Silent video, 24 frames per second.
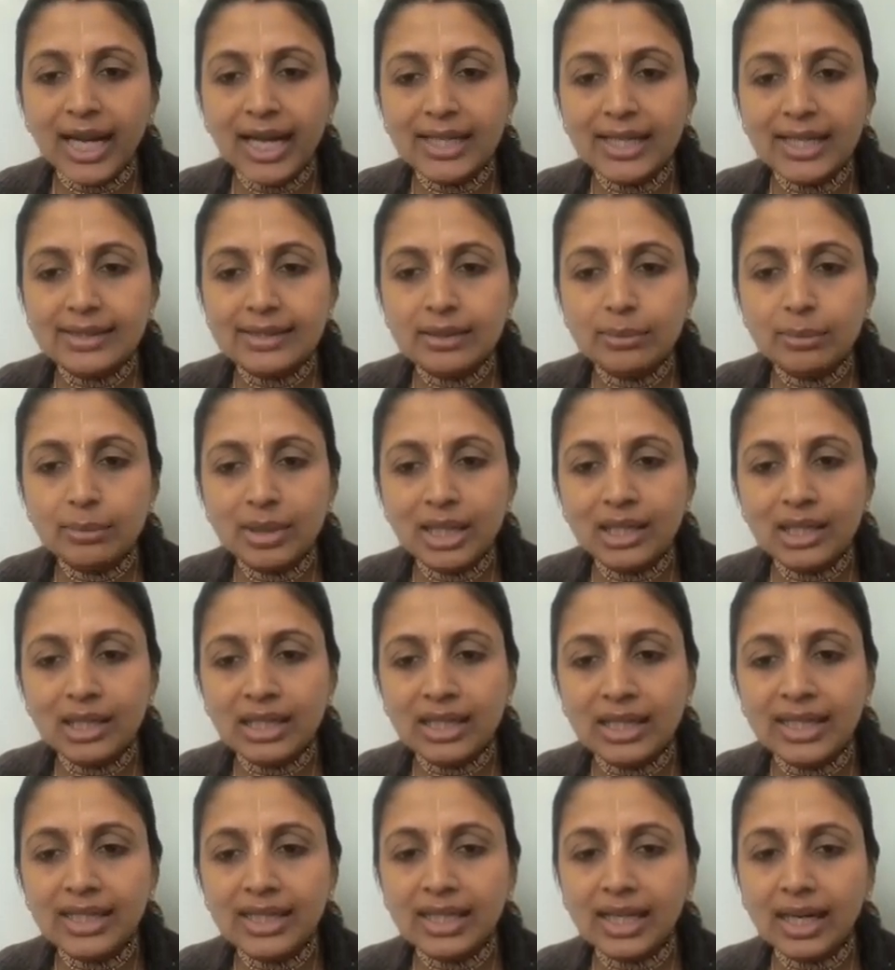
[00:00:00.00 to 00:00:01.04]
And
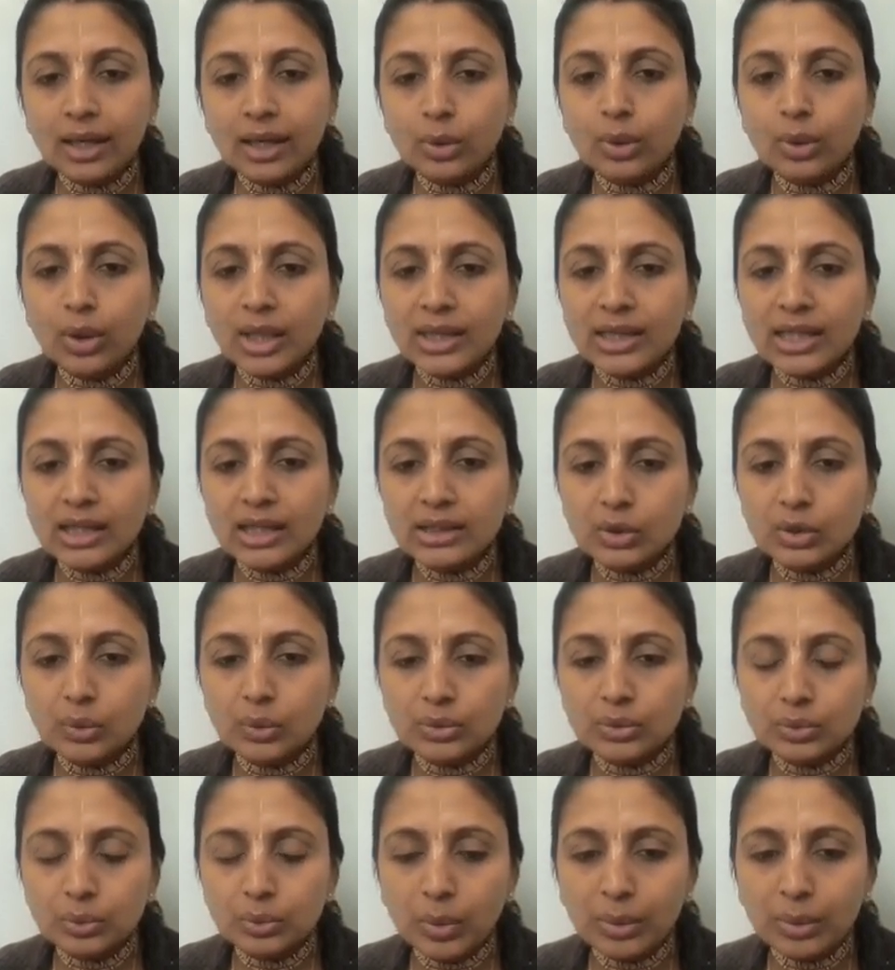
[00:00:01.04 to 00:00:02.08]
similarly, Raghunathas
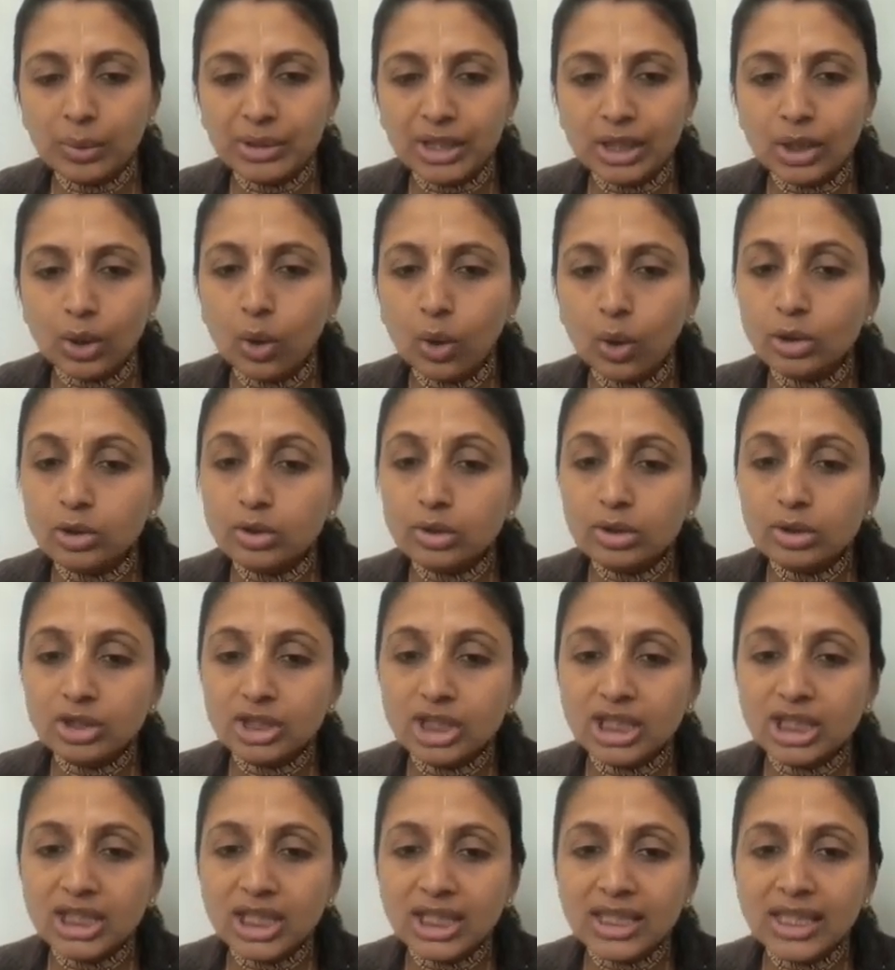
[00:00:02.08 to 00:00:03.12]
Goswami also
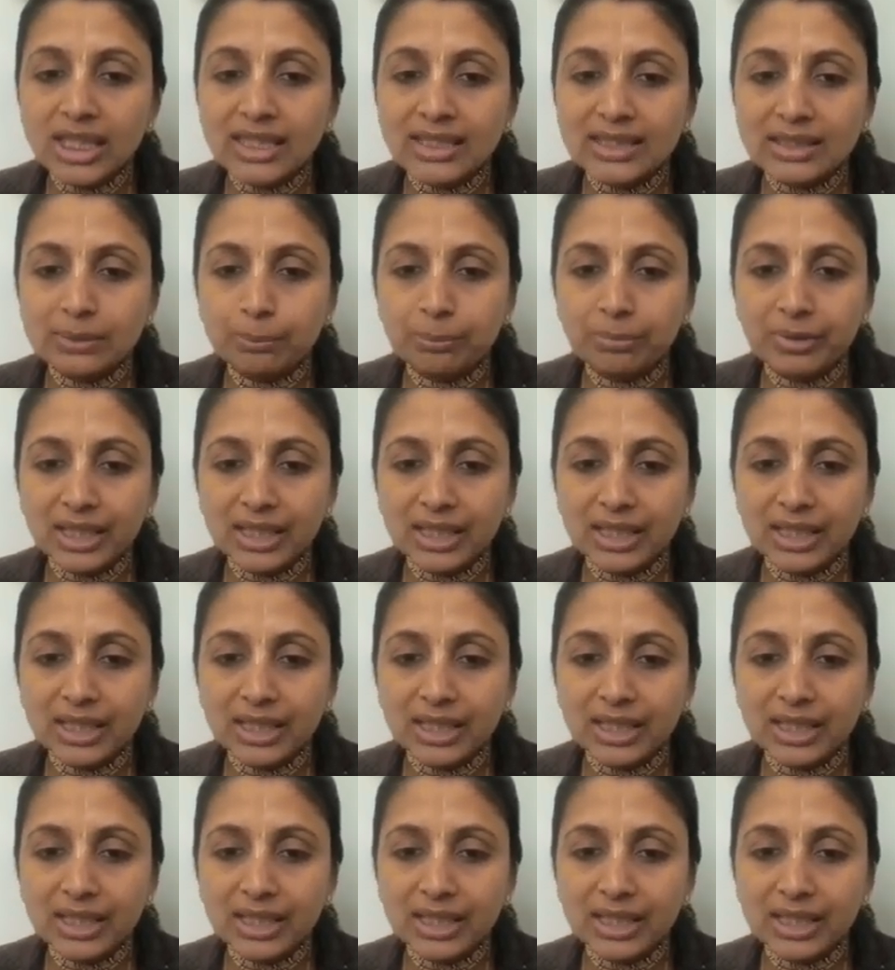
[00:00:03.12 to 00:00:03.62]
cheated his